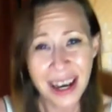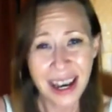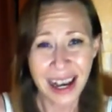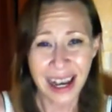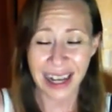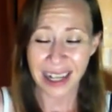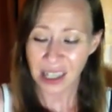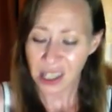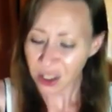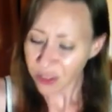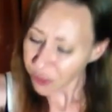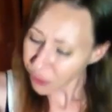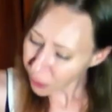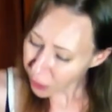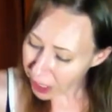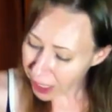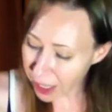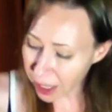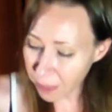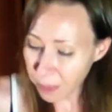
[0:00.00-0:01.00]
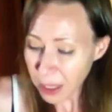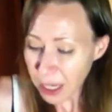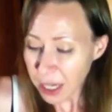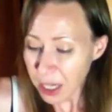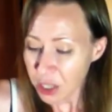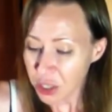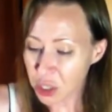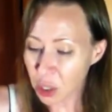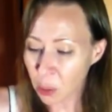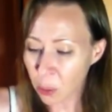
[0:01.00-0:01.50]
It's freedom.
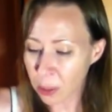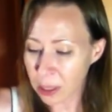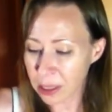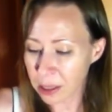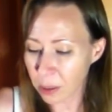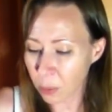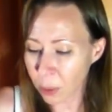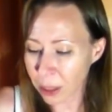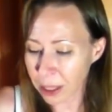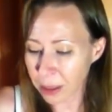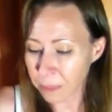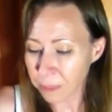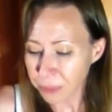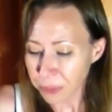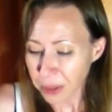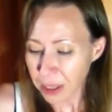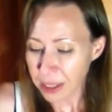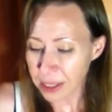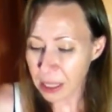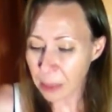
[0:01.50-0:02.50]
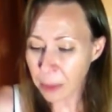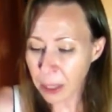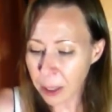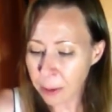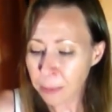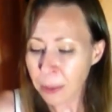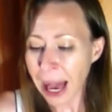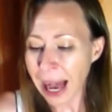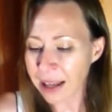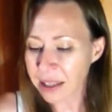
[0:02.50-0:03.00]
So when somebody
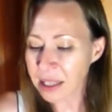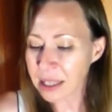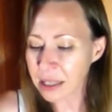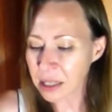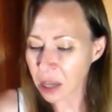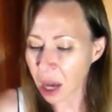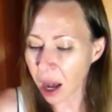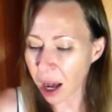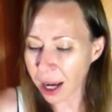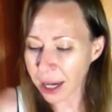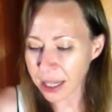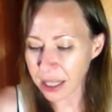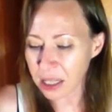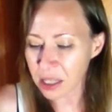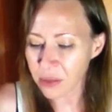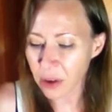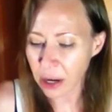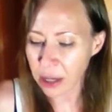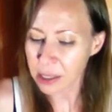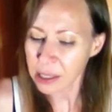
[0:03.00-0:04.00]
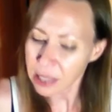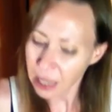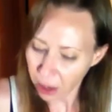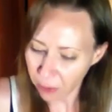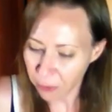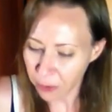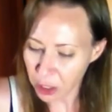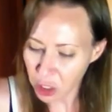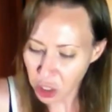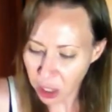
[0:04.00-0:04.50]
passes on, it's very
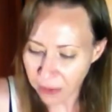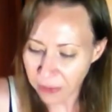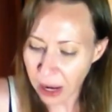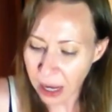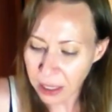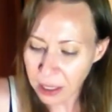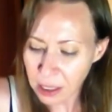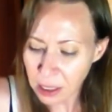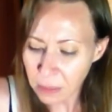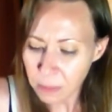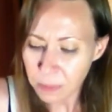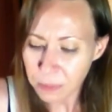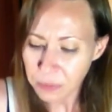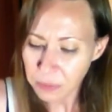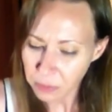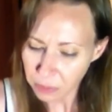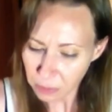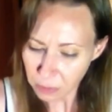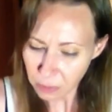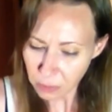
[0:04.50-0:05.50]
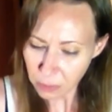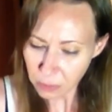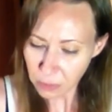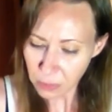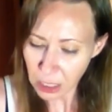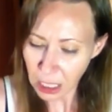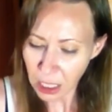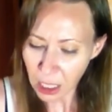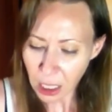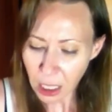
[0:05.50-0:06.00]
selfish of us
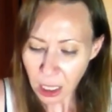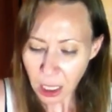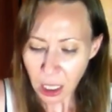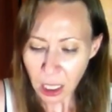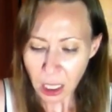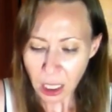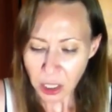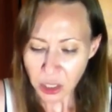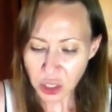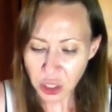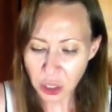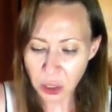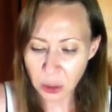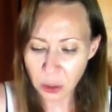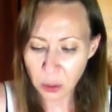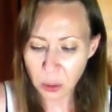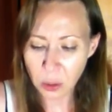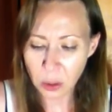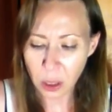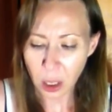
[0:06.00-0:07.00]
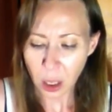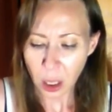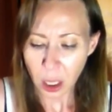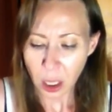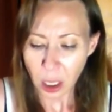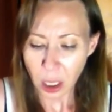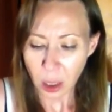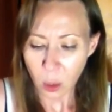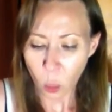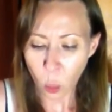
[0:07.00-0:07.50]
to
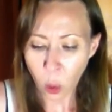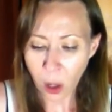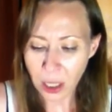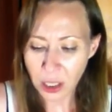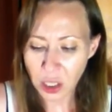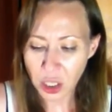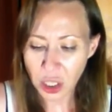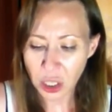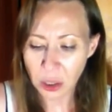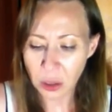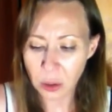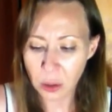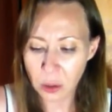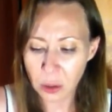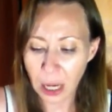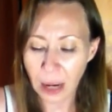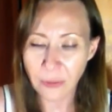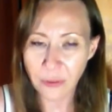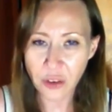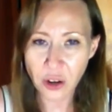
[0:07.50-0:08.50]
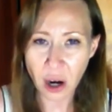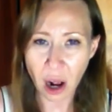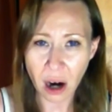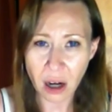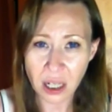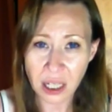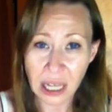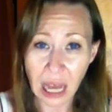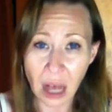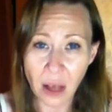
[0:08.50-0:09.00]
want to comfort
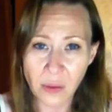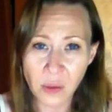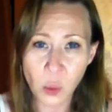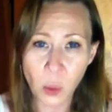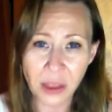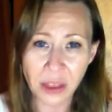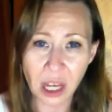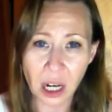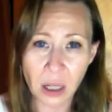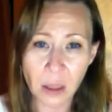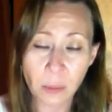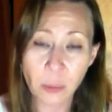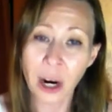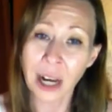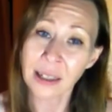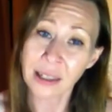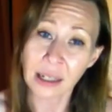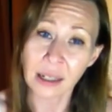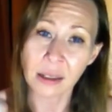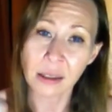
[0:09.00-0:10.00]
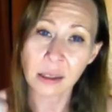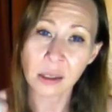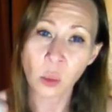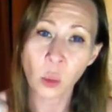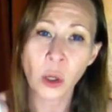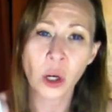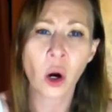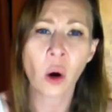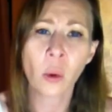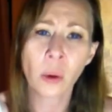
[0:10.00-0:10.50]
ourselves with their presence.
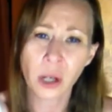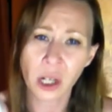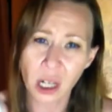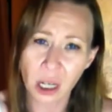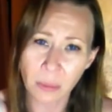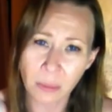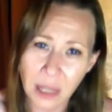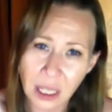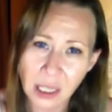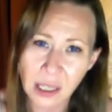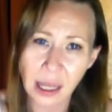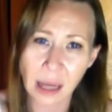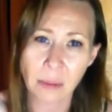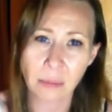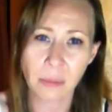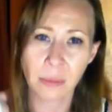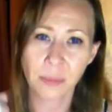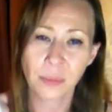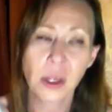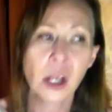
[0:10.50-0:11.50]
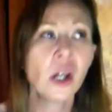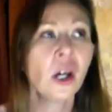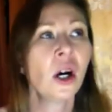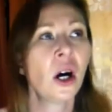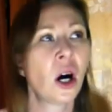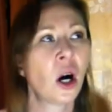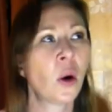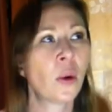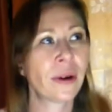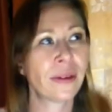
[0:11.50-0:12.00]
We're going to miss them.
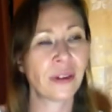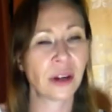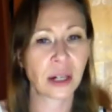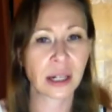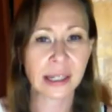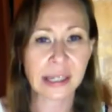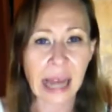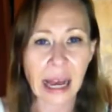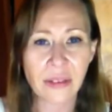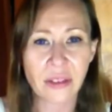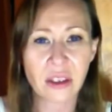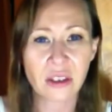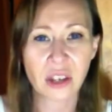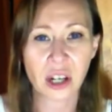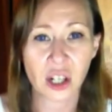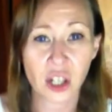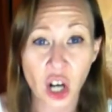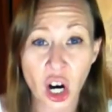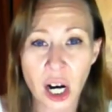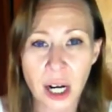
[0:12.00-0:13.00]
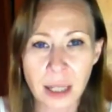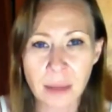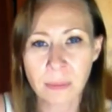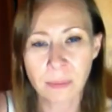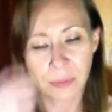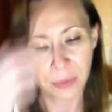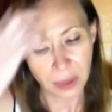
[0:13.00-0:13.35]
Oh, we're very sad that they're gone.